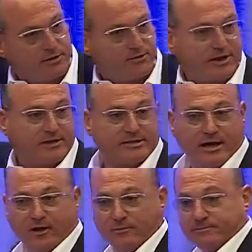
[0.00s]
stands
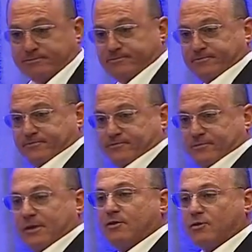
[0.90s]
down.
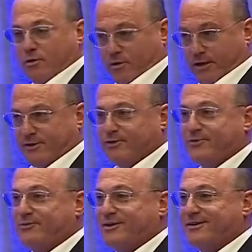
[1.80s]
They're okay so
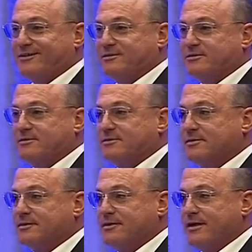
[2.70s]
far.
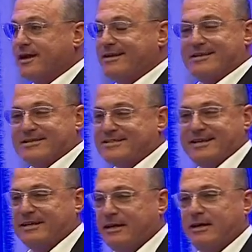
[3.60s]
He didn't
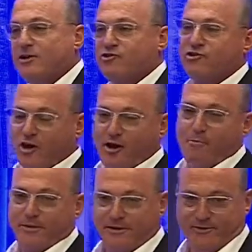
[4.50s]
say, shut
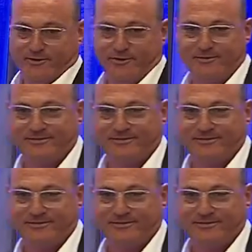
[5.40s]
up and listen.